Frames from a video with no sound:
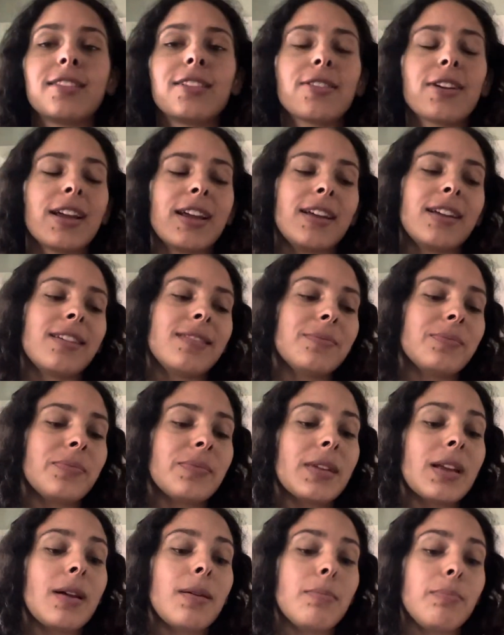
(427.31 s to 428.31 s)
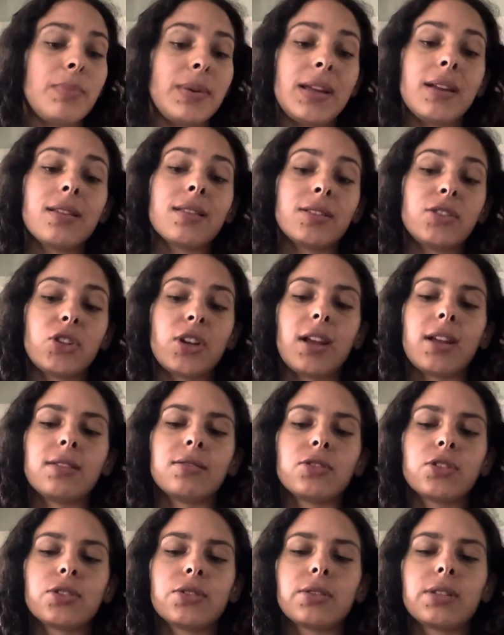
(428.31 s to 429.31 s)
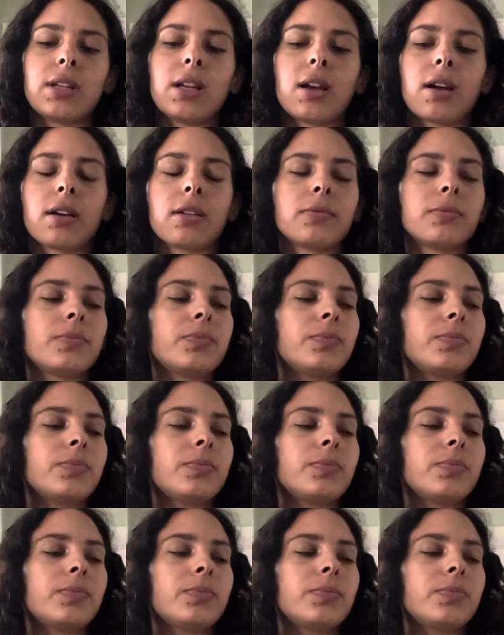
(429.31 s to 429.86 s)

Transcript: Okay. Being the change. Yeah.